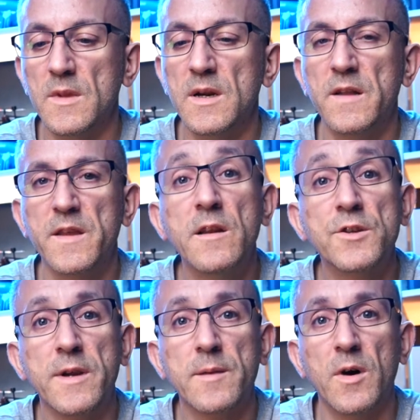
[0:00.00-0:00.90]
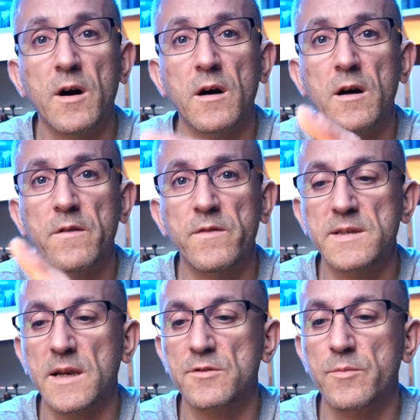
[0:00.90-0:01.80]
And the only tricky part of this
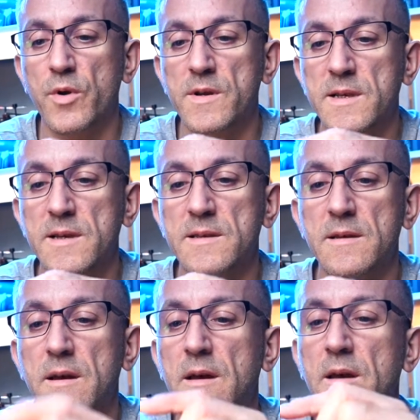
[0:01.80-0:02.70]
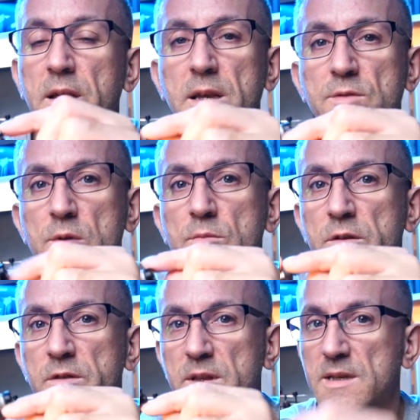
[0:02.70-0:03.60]
actual process is
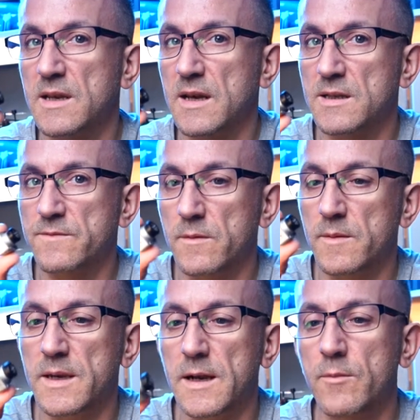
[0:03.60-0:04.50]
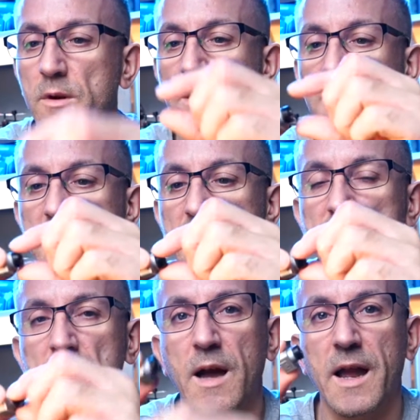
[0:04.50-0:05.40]
removing this lens from the camera, because these
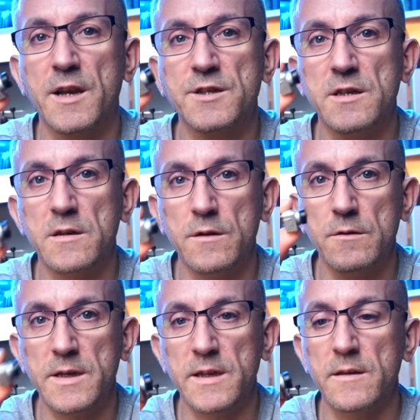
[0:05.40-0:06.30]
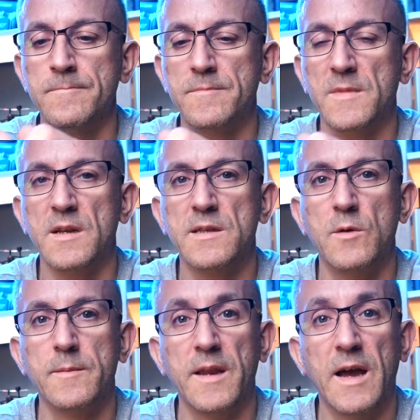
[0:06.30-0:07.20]
are actually glued in. So
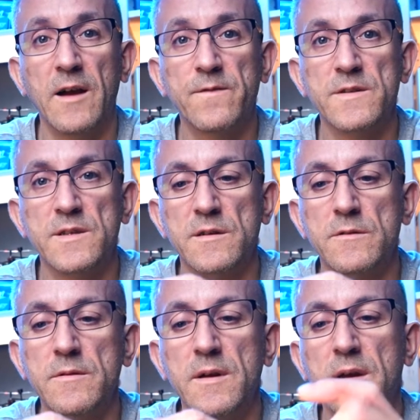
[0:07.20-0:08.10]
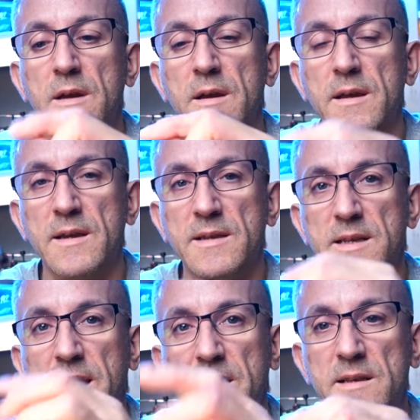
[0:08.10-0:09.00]
what I'm going to have to do is
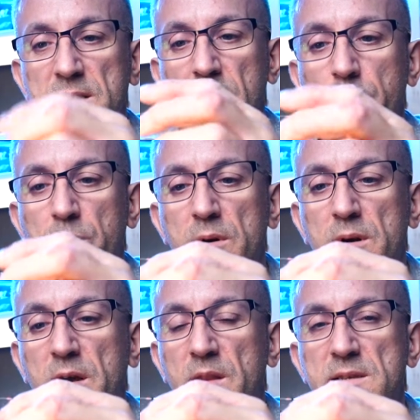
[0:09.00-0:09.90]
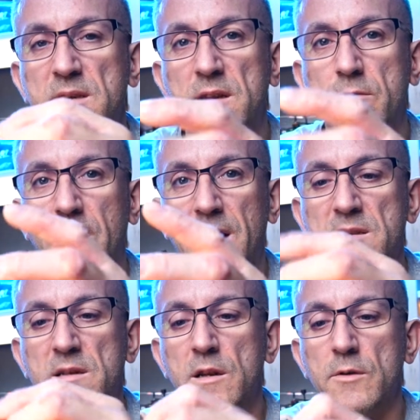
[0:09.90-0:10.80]
heat this up, and that's going to relax
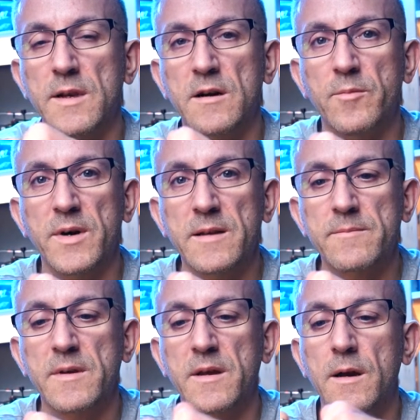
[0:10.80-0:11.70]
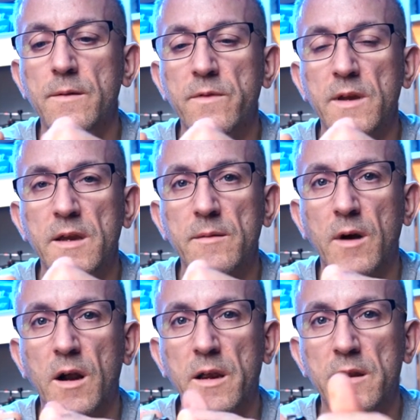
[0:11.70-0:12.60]
the glue a little bit, and hopefully
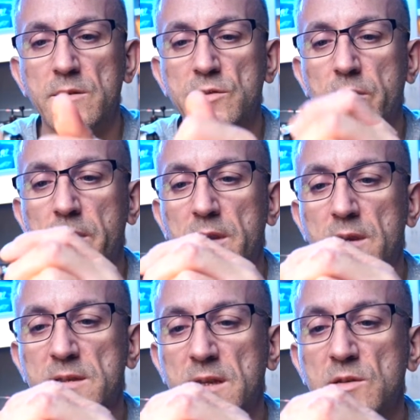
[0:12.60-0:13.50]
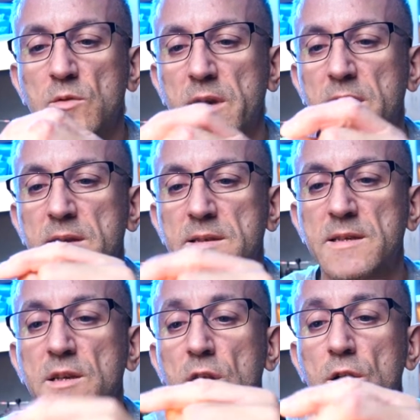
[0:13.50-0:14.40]
I can unscrew it, because that's all it is. It's
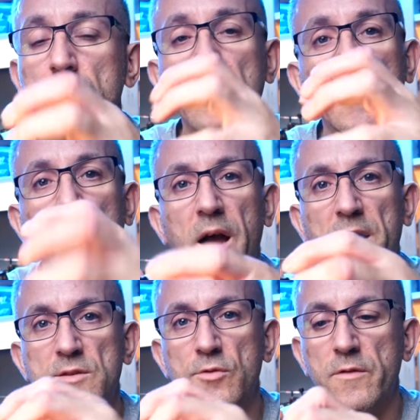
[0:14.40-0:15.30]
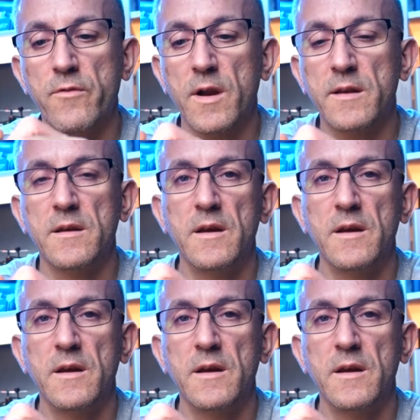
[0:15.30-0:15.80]
glue and a screw thread,